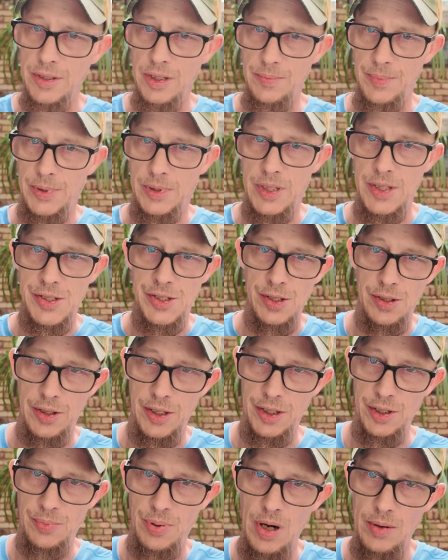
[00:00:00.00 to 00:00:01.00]
good
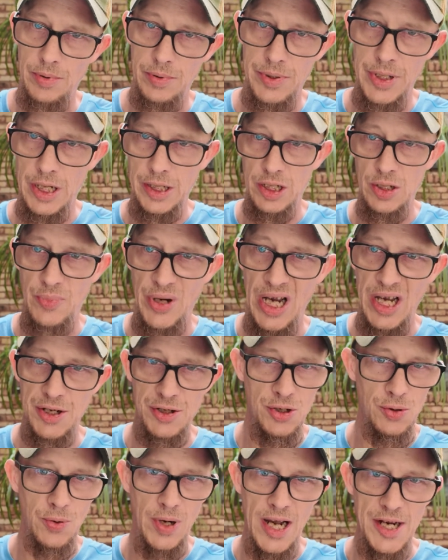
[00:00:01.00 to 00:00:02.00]
considering you're probably not going to buy a
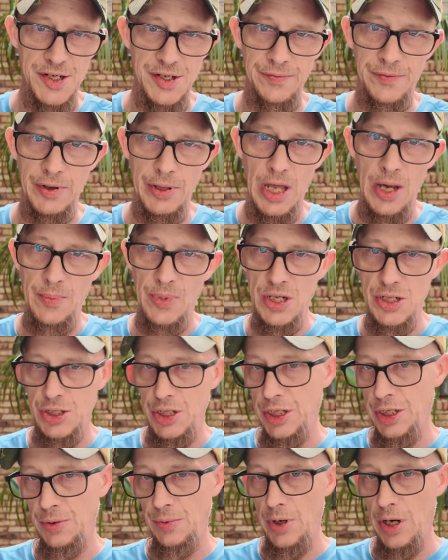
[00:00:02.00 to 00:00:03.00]
new ratchet for that much
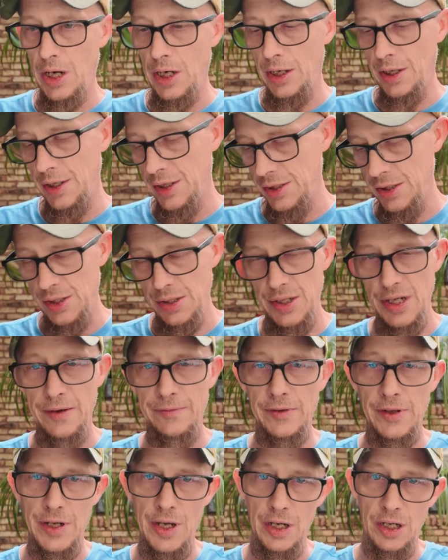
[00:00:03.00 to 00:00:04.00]
anywhere, and you're
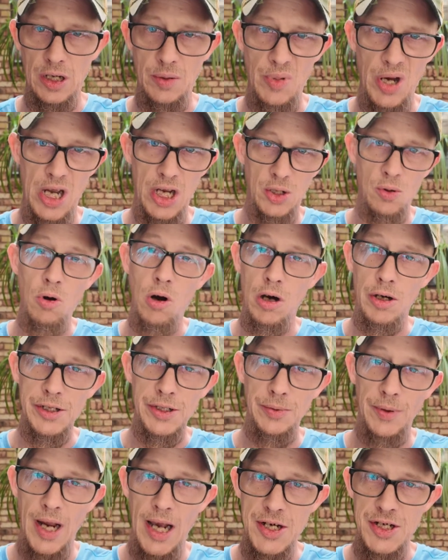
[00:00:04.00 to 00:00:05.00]
definitely not going to buy a
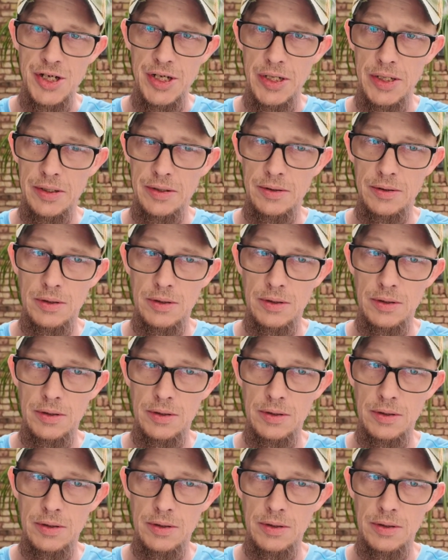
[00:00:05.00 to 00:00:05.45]
quality ratchet